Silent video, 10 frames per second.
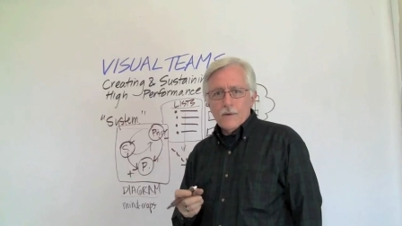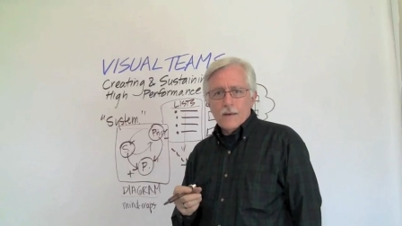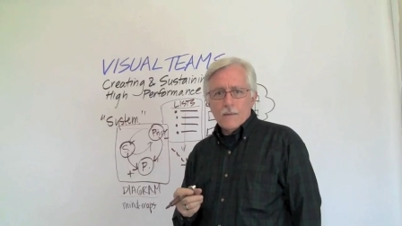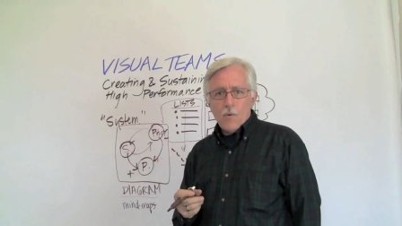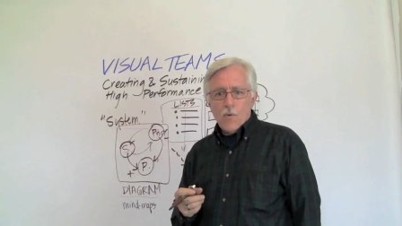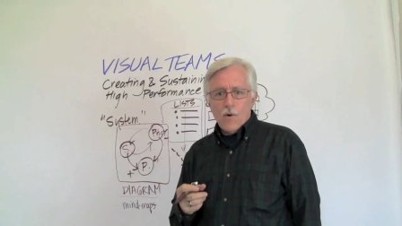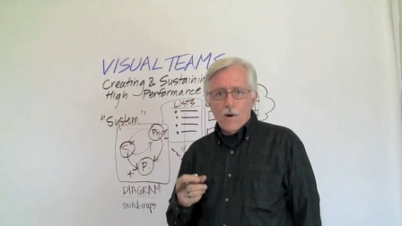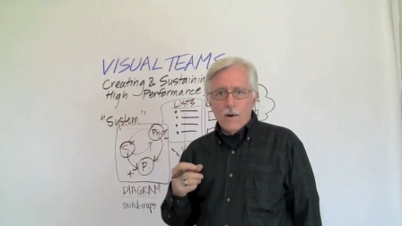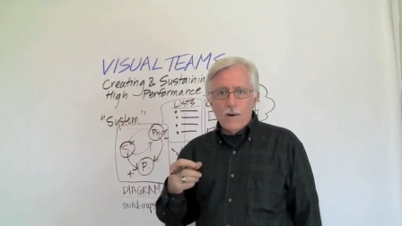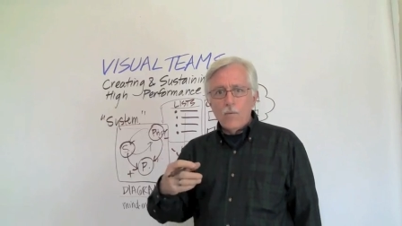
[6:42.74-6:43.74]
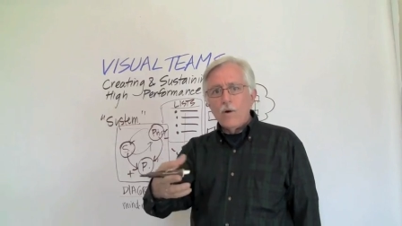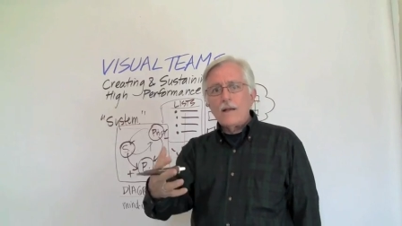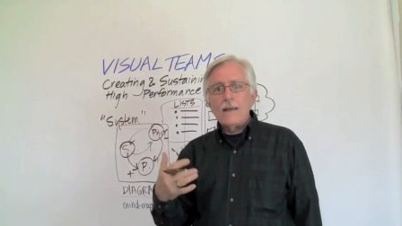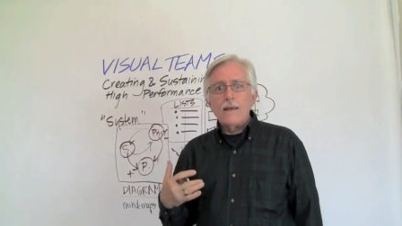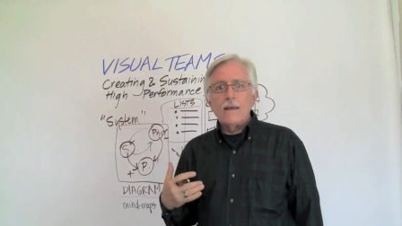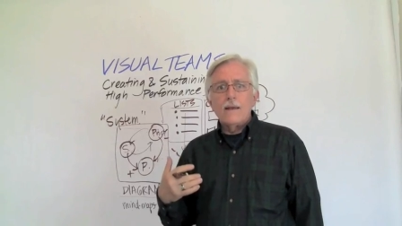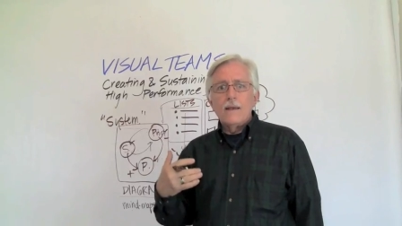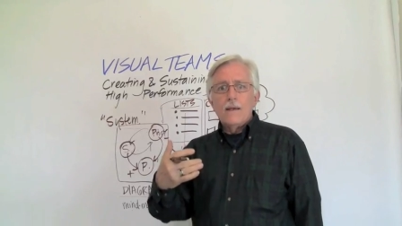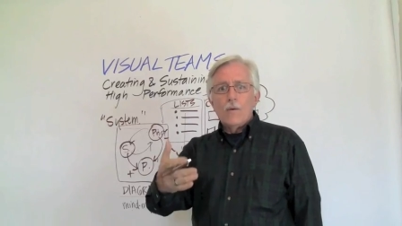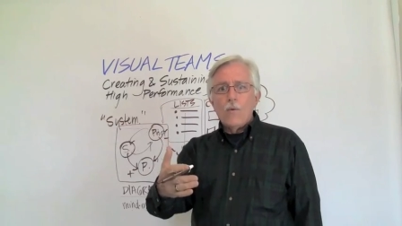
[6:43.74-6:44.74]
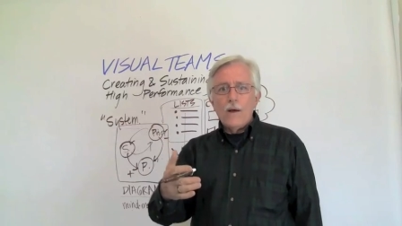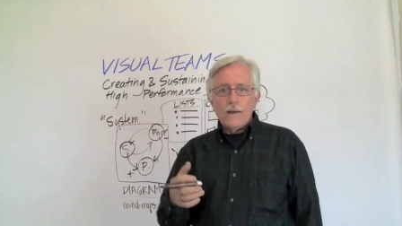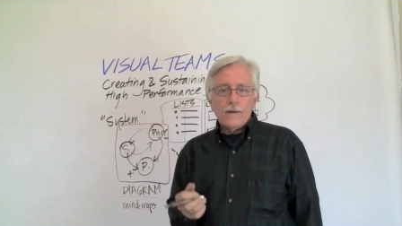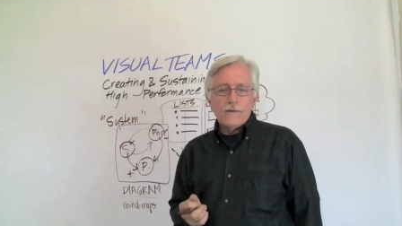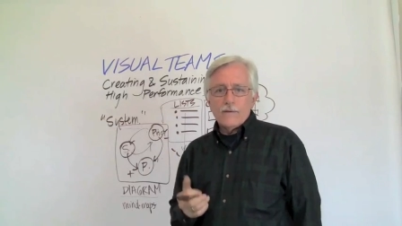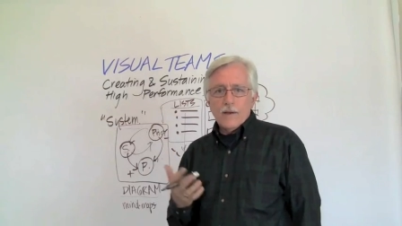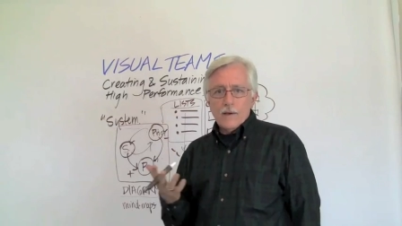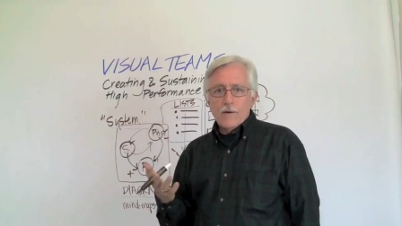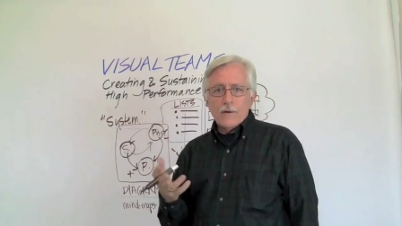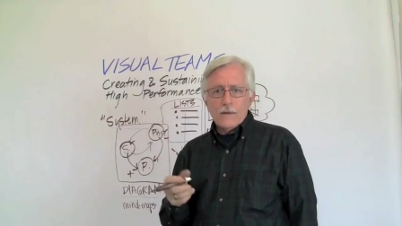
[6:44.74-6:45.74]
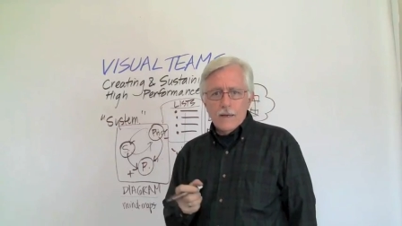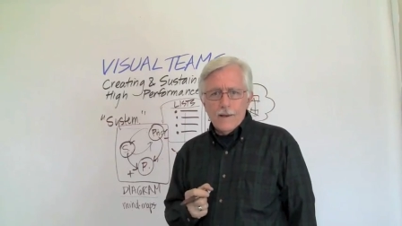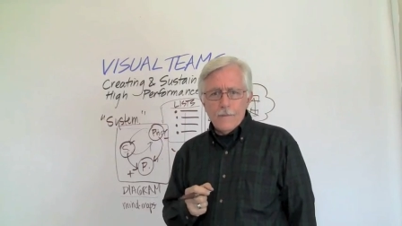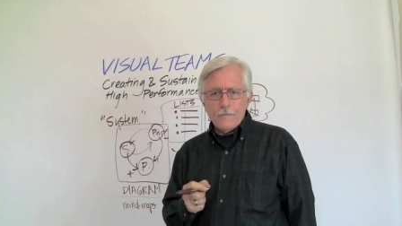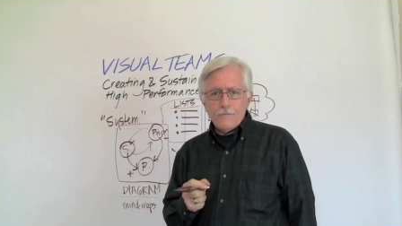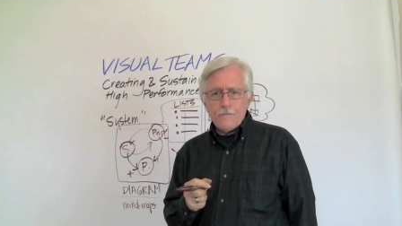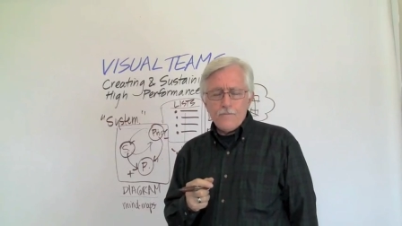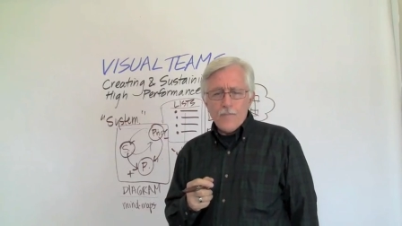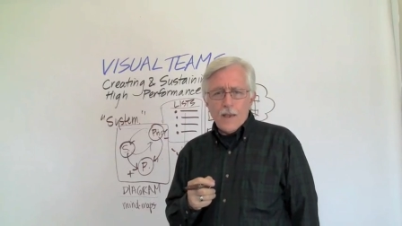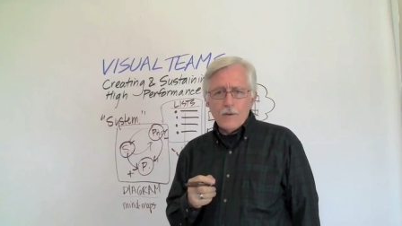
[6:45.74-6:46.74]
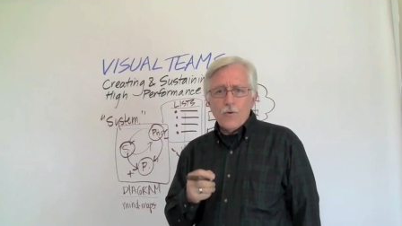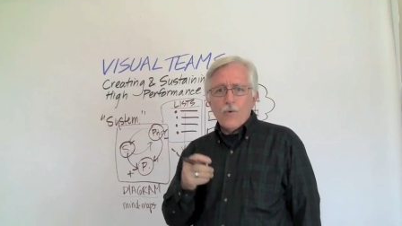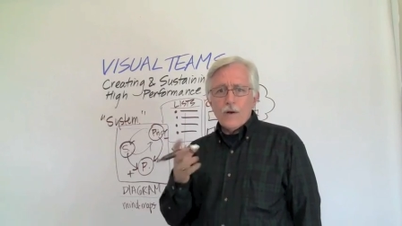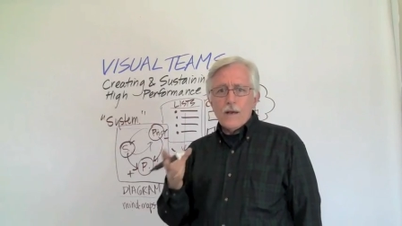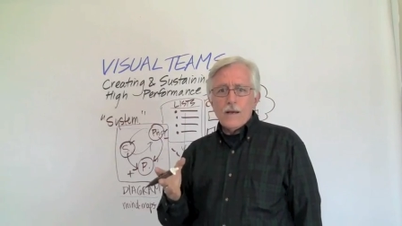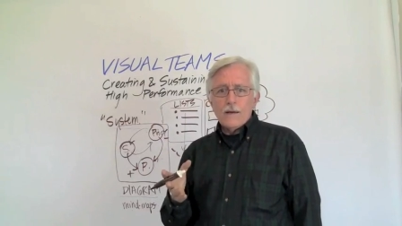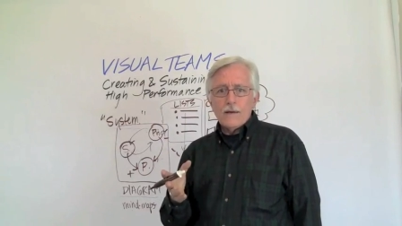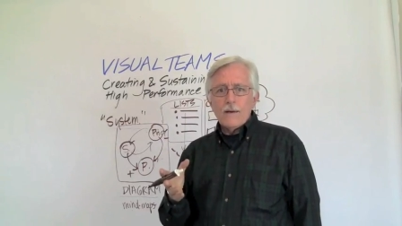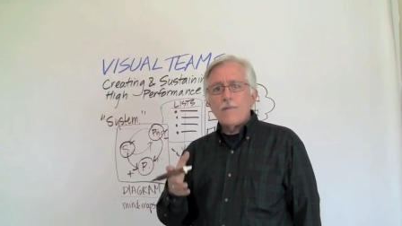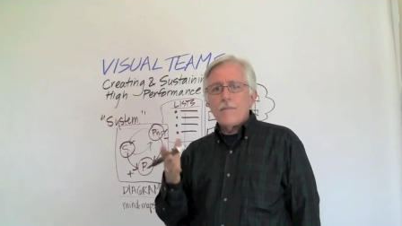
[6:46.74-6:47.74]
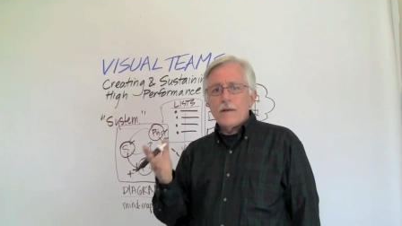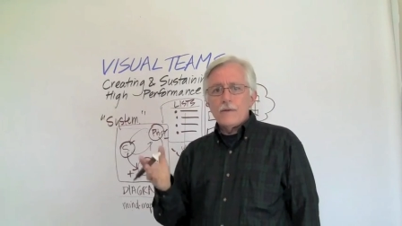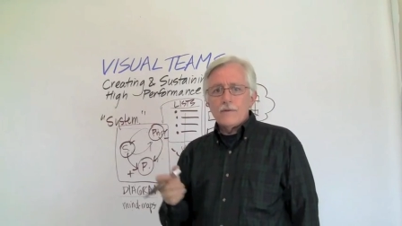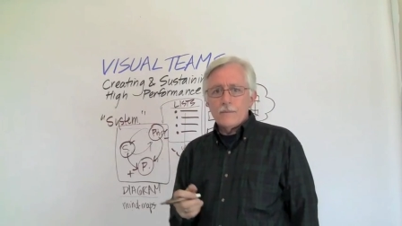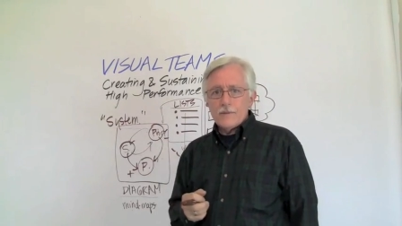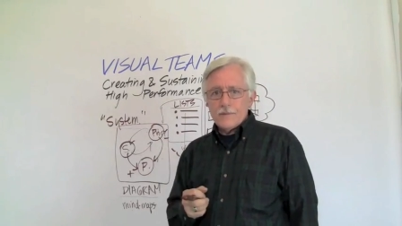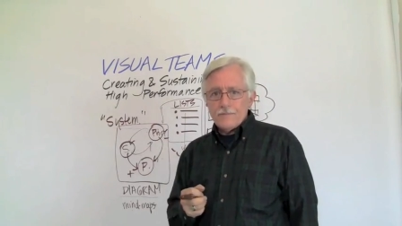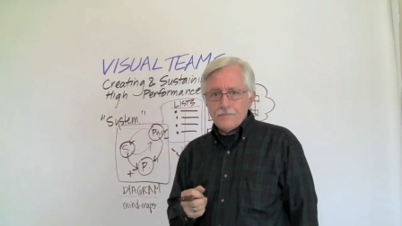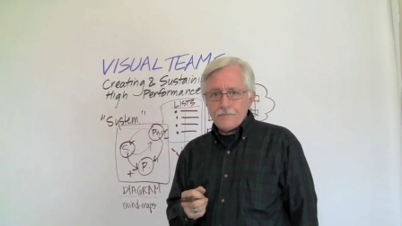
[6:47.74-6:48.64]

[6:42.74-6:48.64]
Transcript: in more workaday ways, say you're on a team and you're working on implementing something,